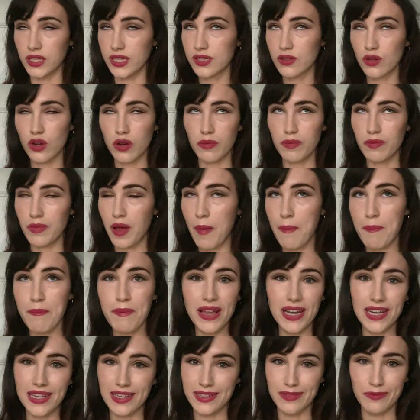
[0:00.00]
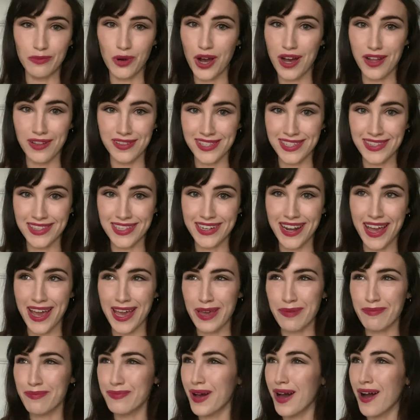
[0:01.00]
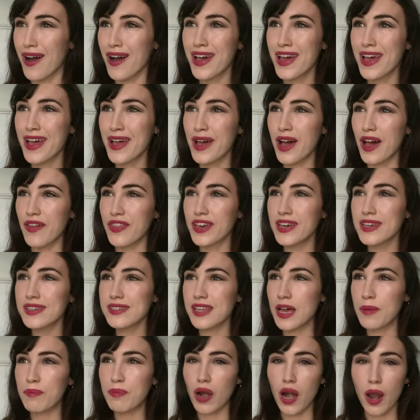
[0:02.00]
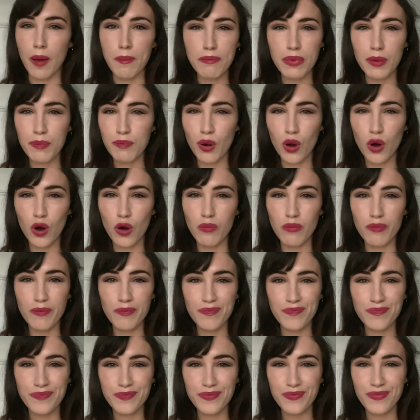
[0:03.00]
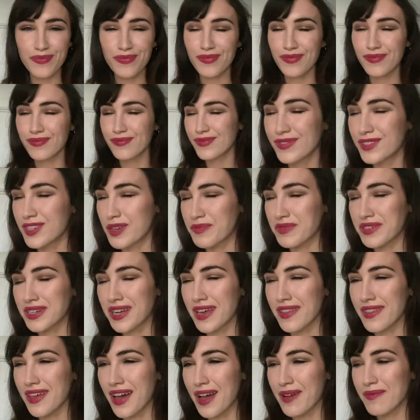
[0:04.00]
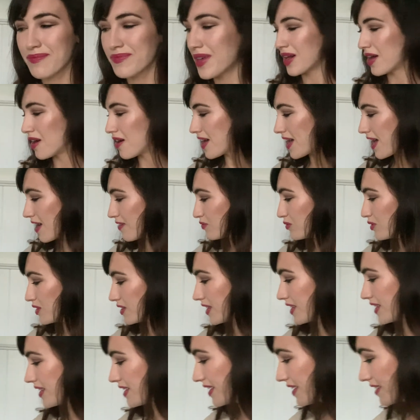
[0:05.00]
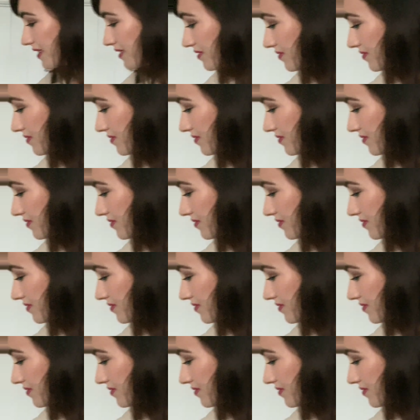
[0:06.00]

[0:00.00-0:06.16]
it's got a million words in the name, but I think it's their Plump Bomb, something like that. I have one here.